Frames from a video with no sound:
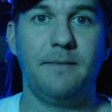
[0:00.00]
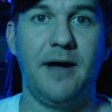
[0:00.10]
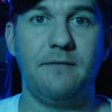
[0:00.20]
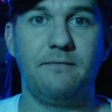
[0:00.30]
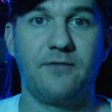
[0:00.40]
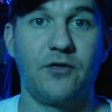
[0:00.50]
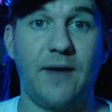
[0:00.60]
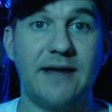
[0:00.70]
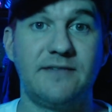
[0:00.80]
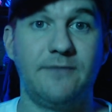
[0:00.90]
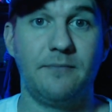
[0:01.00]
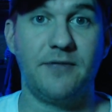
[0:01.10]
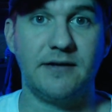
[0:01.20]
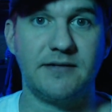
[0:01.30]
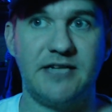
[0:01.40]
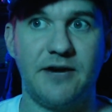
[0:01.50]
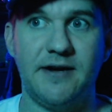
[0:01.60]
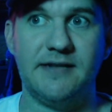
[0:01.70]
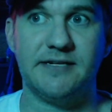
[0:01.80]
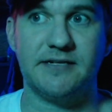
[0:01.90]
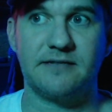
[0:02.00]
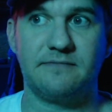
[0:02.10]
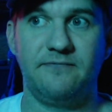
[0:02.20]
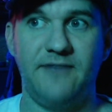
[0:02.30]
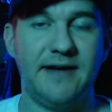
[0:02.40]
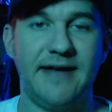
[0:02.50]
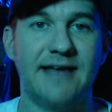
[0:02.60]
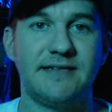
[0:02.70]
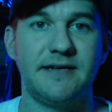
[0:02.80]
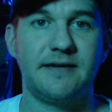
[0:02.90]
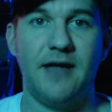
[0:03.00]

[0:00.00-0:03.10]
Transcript: But for the rest of them, the series is fantastic.